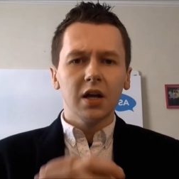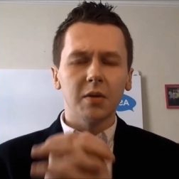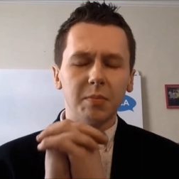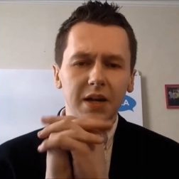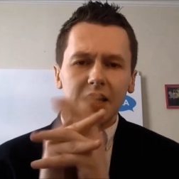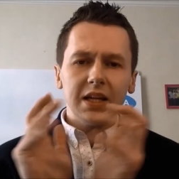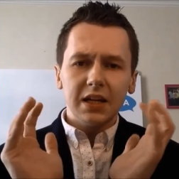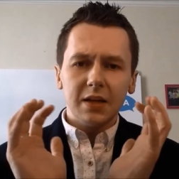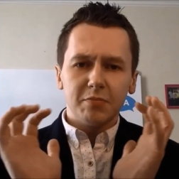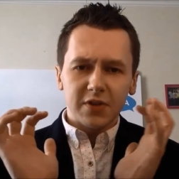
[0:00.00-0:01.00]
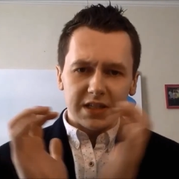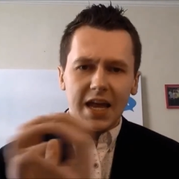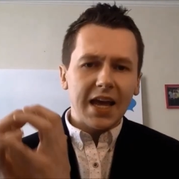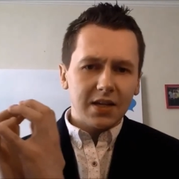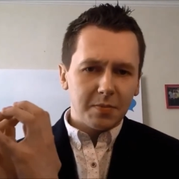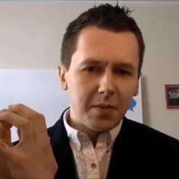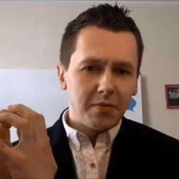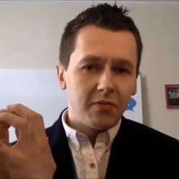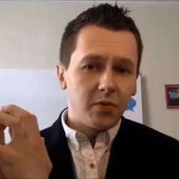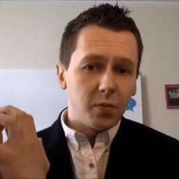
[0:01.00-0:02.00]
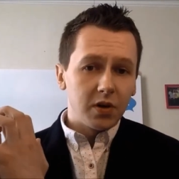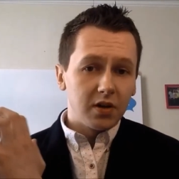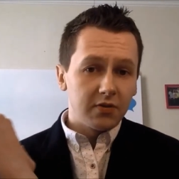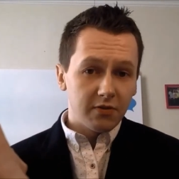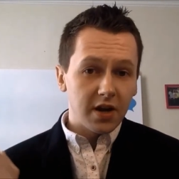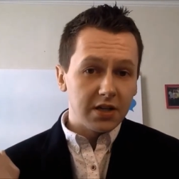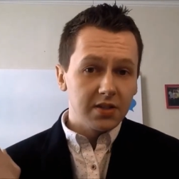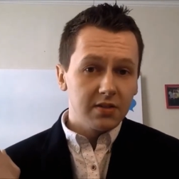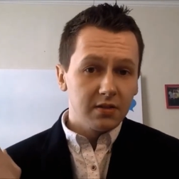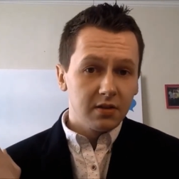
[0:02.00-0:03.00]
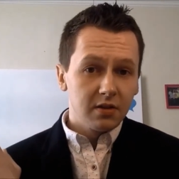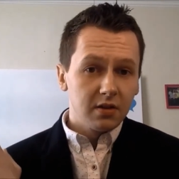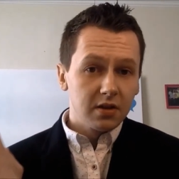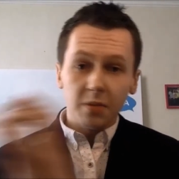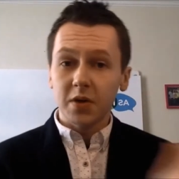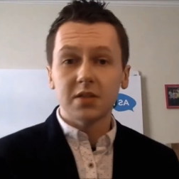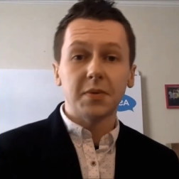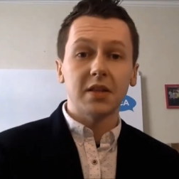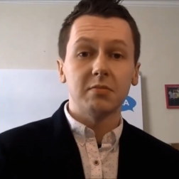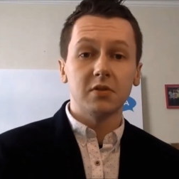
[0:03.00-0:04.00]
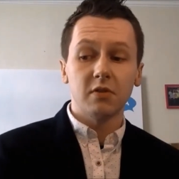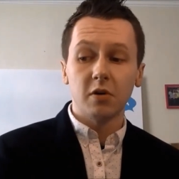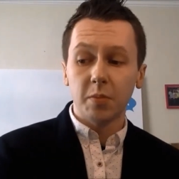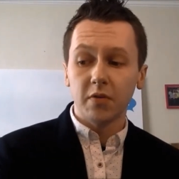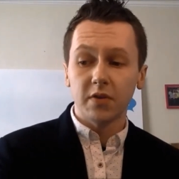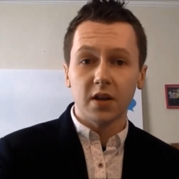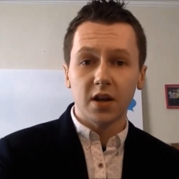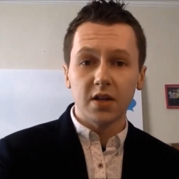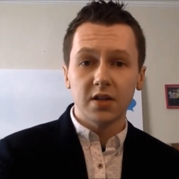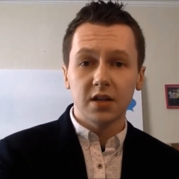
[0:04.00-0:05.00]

completely protect people from the world for ages. Then we expect them to grow up over the night.